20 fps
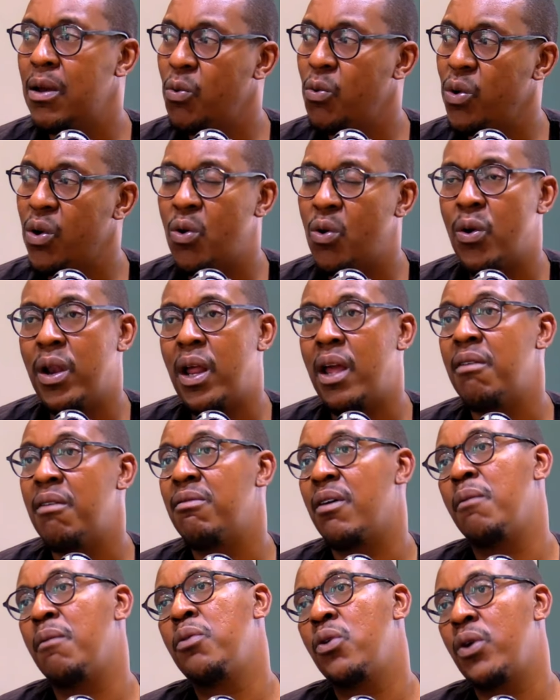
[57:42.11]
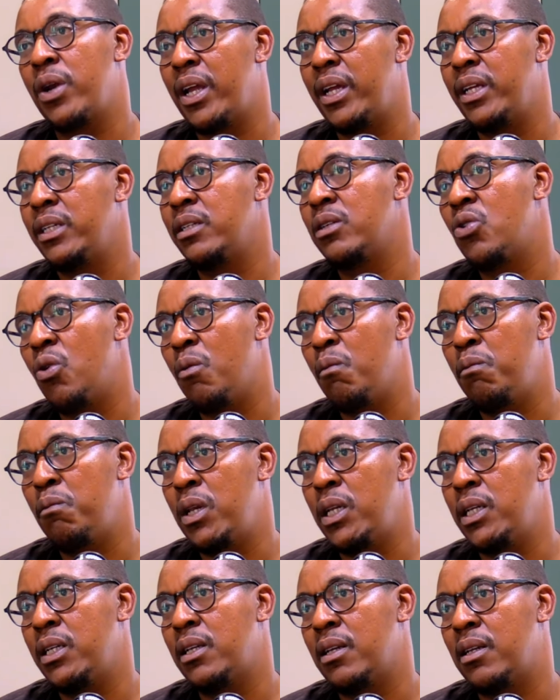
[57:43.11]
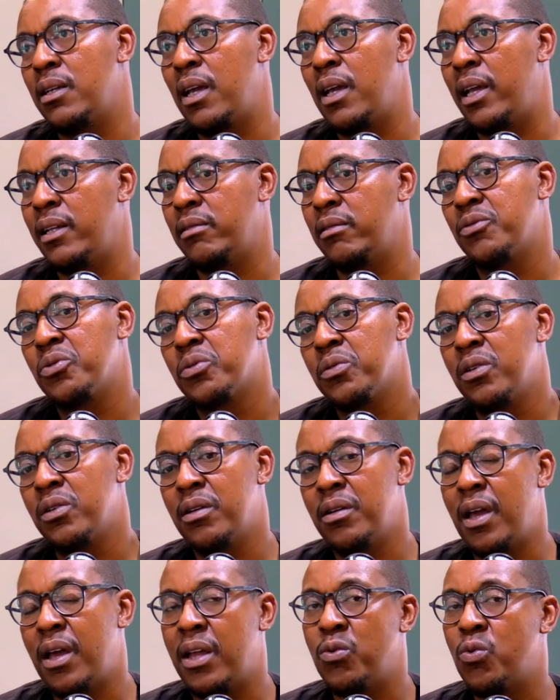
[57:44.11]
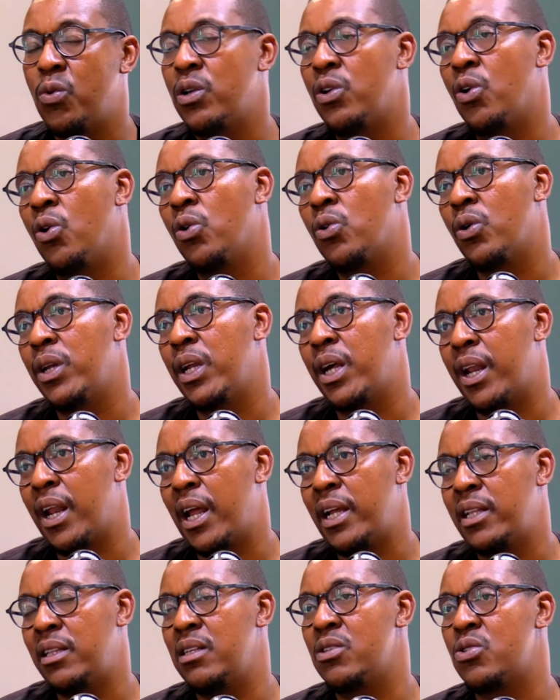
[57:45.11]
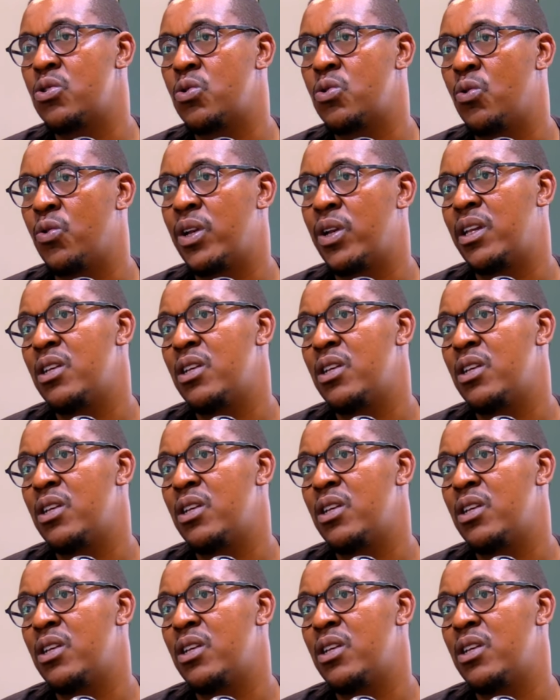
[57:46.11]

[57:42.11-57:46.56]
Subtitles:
we're going to evaporate completely, and we're not going to write this story.